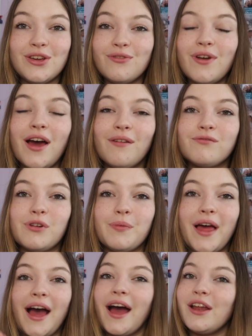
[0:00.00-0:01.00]
you've learnt from
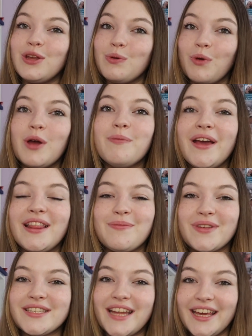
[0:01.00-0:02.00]
that and you won't make the
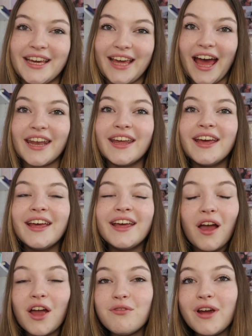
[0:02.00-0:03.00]
mistake again.
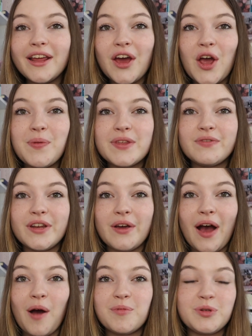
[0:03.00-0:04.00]
I really hope this video
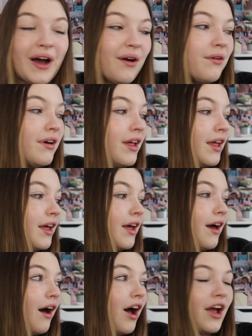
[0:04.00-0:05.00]
helped you out.
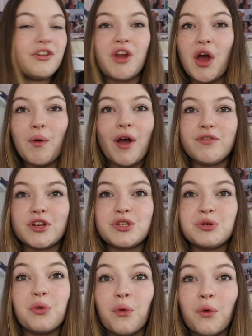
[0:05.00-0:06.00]
I know I've just
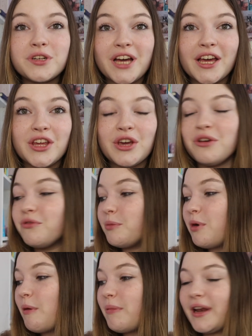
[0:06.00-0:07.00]
talked at you for
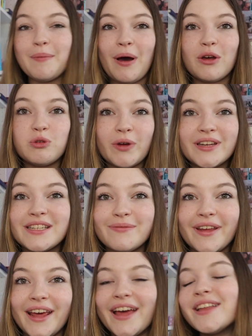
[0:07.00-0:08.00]
probably about 20
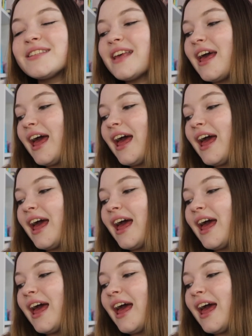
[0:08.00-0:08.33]
minutes,